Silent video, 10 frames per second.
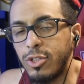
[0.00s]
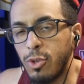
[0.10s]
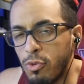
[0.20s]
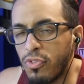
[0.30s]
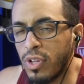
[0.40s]
Do
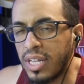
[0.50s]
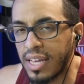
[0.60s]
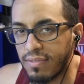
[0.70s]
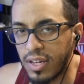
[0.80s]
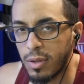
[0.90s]
you feel
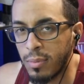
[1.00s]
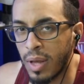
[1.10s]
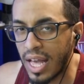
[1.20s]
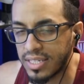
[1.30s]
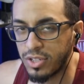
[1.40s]
like Venom
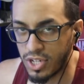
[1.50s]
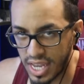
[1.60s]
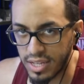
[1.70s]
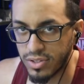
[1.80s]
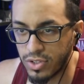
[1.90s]
has a
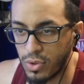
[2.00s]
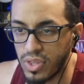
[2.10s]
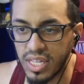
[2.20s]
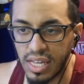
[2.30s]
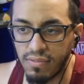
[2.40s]
chance? Do you
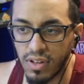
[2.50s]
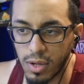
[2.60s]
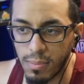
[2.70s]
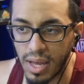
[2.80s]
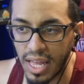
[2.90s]
think that
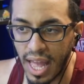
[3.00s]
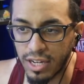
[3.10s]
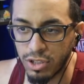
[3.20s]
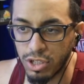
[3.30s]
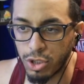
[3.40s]
Venom might
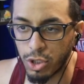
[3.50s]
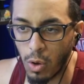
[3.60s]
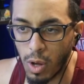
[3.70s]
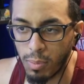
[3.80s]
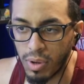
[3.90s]
actually
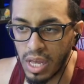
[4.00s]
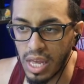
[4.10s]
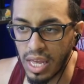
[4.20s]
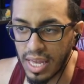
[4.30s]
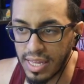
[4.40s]
show up
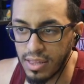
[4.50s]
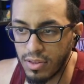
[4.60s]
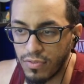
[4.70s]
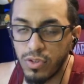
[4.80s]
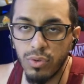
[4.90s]
in
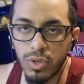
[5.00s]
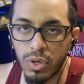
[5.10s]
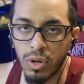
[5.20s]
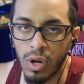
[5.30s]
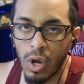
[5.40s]
the
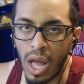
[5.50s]
future?